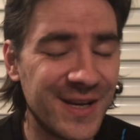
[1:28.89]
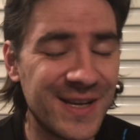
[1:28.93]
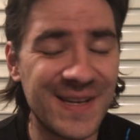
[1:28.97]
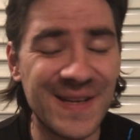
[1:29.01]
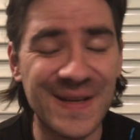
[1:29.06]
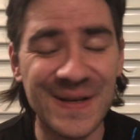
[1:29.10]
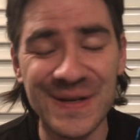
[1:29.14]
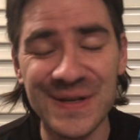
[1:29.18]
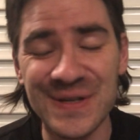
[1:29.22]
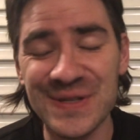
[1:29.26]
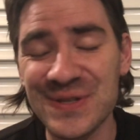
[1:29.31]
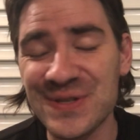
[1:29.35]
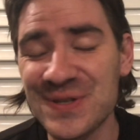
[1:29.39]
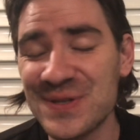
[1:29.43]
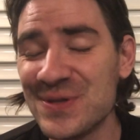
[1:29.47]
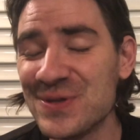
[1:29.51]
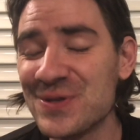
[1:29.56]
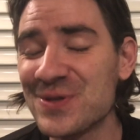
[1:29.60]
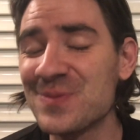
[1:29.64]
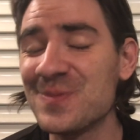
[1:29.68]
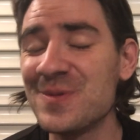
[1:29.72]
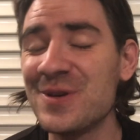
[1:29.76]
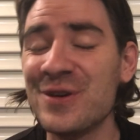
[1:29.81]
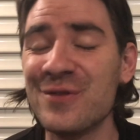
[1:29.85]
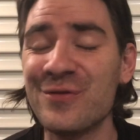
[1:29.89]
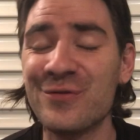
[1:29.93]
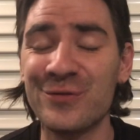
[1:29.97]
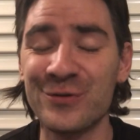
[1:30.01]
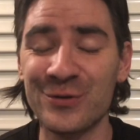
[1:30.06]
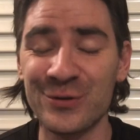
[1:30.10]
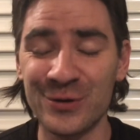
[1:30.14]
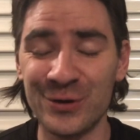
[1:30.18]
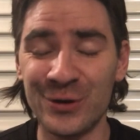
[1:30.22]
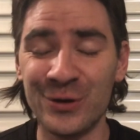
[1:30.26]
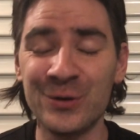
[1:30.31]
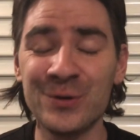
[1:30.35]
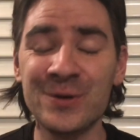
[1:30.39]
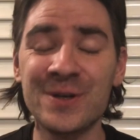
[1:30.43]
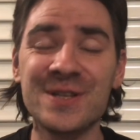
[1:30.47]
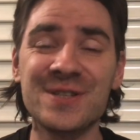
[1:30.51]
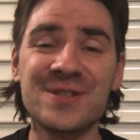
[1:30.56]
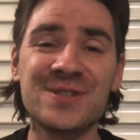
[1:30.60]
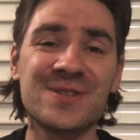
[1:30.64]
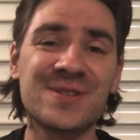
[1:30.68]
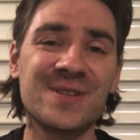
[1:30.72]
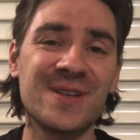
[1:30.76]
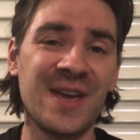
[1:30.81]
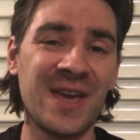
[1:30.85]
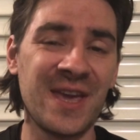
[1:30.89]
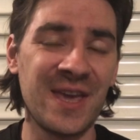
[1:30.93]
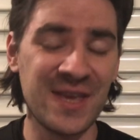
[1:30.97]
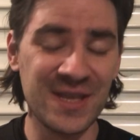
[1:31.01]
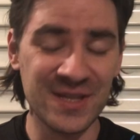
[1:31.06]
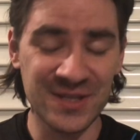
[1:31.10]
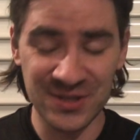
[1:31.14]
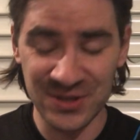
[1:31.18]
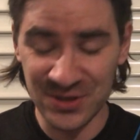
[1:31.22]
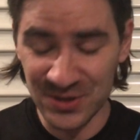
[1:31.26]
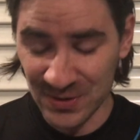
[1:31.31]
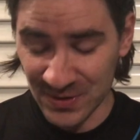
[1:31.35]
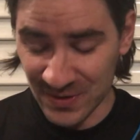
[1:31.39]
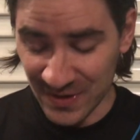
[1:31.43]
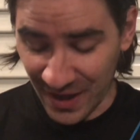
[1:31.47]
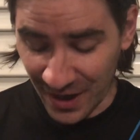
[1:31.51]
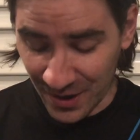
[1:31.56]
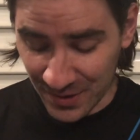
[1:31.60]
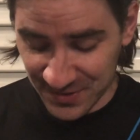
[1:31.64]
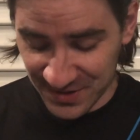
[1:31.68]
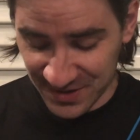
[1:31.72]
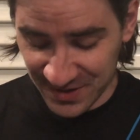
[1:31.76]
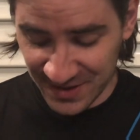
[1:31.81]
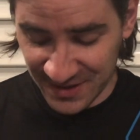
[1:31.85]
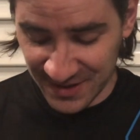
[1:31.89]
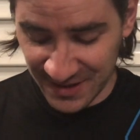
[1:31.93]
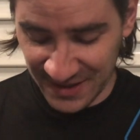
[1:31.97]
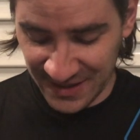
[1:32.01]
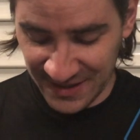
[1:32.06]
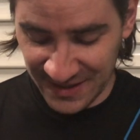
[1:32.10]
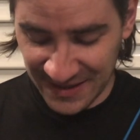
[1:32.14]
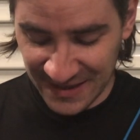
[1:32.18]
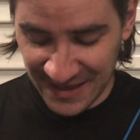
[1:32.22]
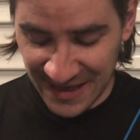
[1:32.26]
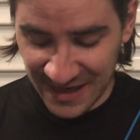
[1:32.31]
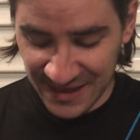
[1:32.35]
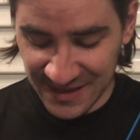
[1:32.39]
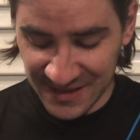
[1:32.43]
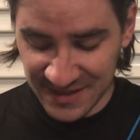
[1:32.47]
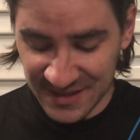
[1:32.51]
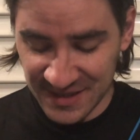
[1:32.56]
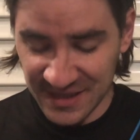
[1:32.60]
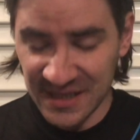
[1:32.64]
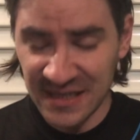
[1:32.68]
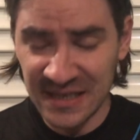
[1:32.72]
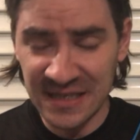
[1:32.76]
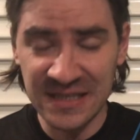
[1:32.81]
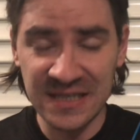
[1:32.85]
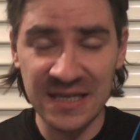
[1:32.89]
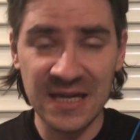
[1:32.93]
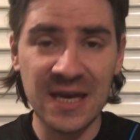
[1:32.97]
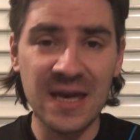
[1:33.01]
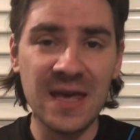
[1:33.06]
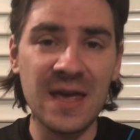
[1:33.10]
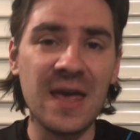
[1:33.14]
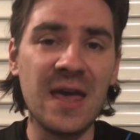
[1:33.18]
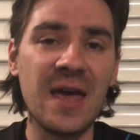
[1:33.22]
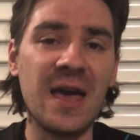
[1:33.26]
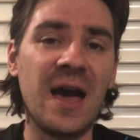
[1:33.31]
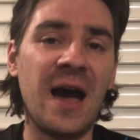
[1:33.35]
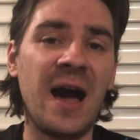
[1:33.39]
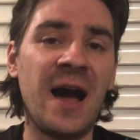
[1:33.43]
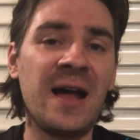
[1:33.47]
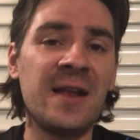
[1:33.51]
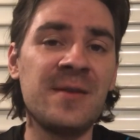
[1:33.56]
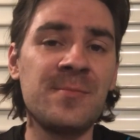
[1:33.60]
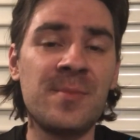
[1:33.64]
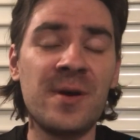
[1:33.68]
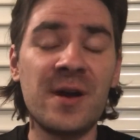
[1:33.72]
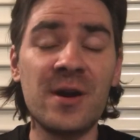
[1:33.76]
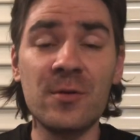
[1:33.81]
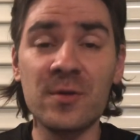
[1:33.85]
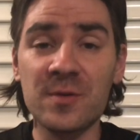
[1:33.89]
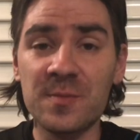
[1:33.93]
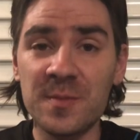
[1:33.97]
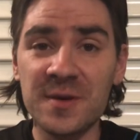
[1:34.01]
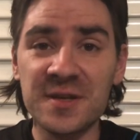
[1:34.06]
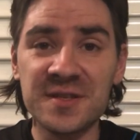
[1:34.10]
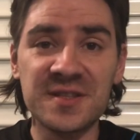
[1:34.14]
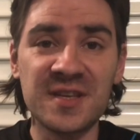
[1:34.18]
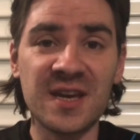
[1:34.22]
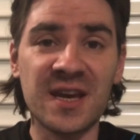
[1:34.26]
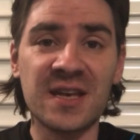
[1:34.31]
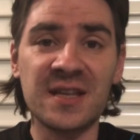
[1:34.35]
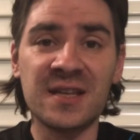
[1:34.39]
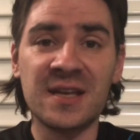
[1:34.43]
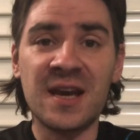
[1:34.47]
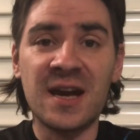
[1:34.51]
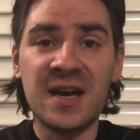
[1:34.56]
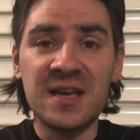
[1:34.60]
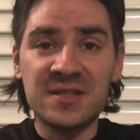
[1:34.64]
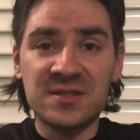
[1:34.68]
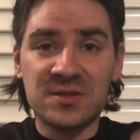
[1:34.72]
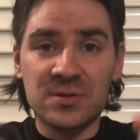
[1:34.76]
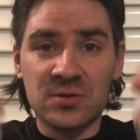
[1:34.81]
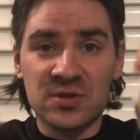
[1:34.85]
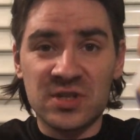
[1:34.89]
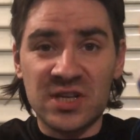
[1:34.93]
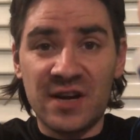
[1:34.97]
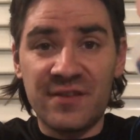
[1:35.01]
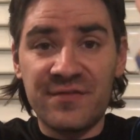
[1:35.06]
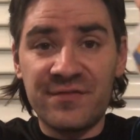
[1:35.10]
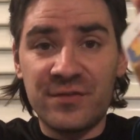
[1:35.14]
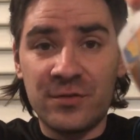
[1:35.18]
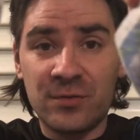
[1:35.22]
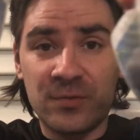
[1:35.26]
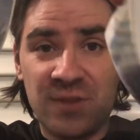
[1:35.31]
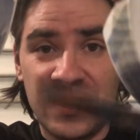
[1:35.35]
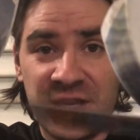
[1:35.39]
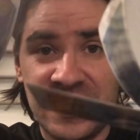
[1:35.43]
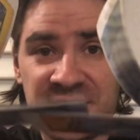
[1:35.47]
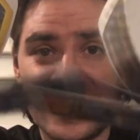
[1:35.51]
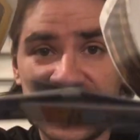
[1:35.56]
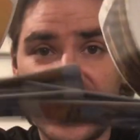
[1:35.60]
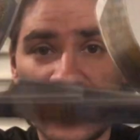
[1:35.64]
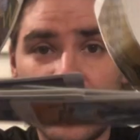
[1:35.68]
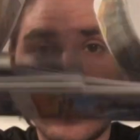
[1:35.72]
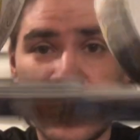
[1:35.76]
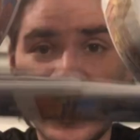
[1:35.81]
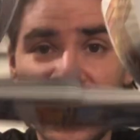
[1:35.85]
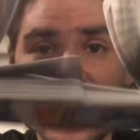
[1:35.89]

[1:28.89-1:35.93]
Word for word: reading, excuse me, for August a 2019. And bear with me a second, guys, to shuffle the tarot